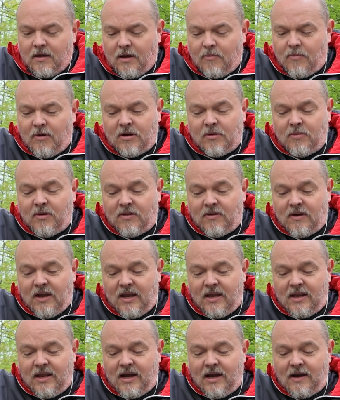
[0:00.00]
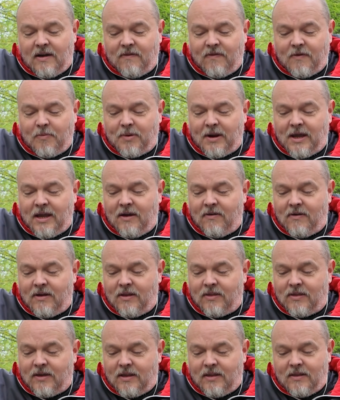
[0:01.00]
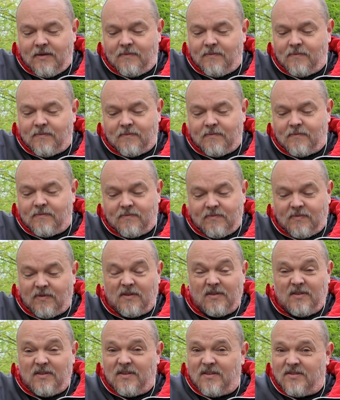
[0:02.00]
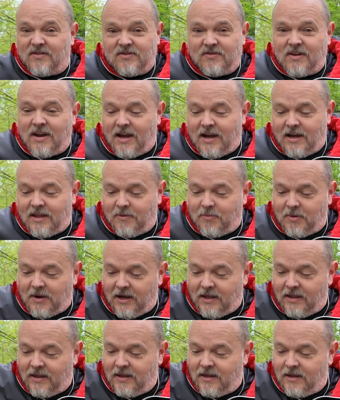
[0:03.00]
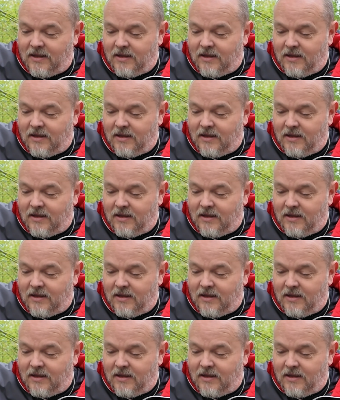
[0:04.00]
I'm not going to bother eating out of a plate or anything. Straight out of the pan.